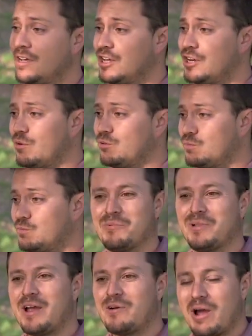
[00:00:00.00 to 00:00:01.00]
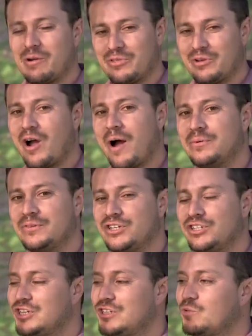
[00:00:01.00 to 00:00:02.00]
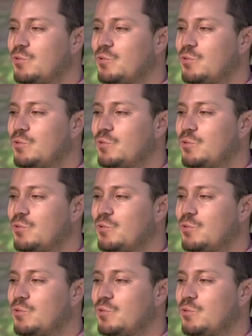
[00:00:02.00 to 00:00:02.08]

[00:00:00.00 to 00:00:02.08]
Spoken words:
You know, play around with your compositions.